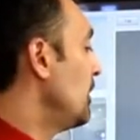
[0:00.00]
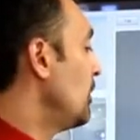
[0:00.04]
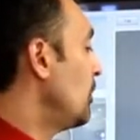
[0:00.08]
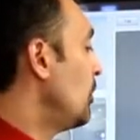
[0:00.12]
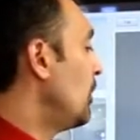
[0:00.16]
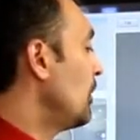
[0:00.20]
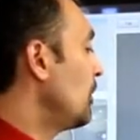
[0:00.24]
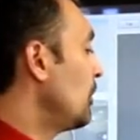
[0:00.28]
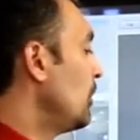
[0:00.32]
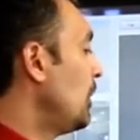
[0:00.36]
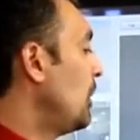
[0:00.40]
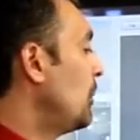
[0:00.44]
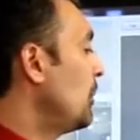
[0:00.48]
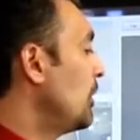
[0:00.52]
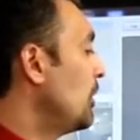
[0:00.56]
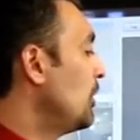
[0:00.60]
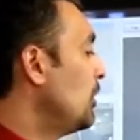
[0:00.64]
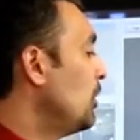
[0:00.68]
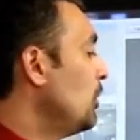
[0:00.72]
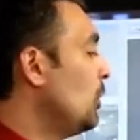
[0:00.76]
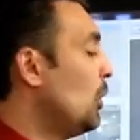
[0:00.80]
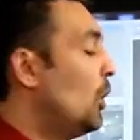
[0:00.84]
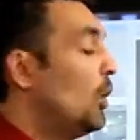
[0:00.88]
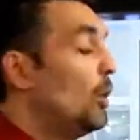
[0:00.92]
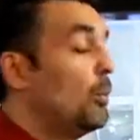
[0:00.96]
What do I want
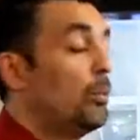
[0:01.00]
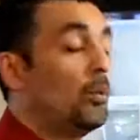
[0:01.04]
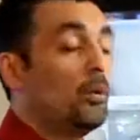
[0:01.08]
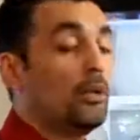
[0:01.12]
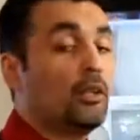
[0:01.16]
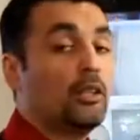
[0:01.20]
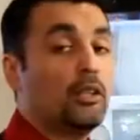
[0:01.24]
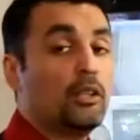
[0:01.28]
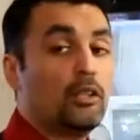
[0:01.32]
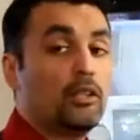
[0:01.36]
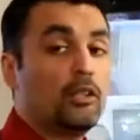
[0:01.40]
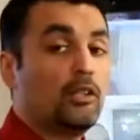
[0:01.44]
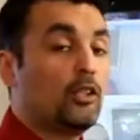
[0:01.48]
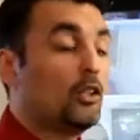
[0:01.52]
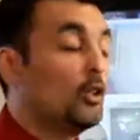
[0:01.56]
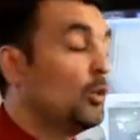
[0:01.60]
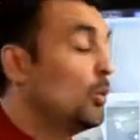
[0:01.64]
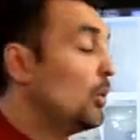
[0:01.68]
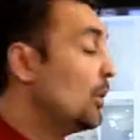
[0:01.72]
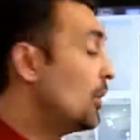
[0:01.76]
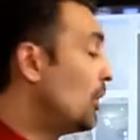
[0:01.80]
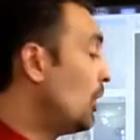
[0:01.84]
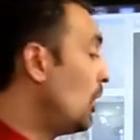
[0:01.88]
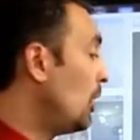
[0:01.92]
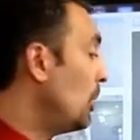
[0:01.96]
to do? Open a
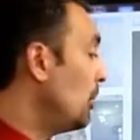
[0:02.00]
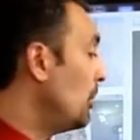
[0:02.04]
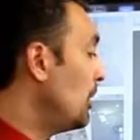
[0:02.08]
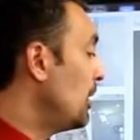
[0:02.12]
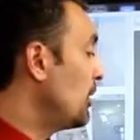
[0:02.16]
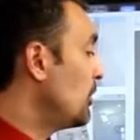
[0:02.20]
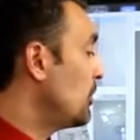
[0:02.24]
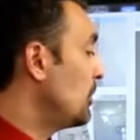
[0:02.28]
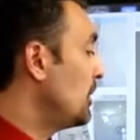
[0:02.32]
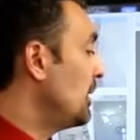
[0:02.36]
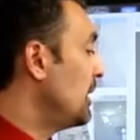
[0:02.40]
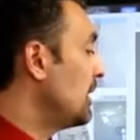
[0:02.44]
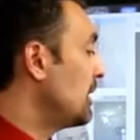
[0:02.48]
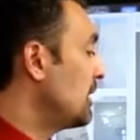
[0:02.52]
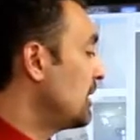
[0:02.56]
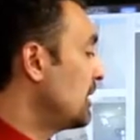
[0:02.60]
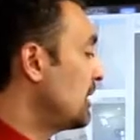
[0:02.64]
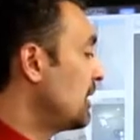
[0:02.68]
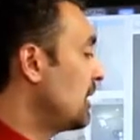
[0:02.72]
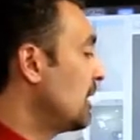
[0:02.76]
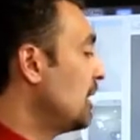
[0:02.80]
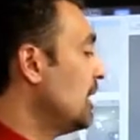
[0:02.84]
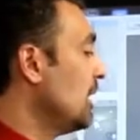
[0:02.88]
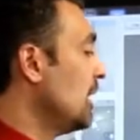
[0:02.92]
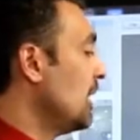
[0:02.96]
new one or merge with the
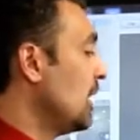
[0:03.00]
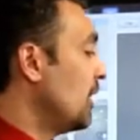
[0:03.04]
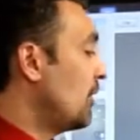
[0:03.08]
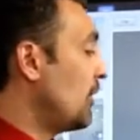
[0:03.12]
existing?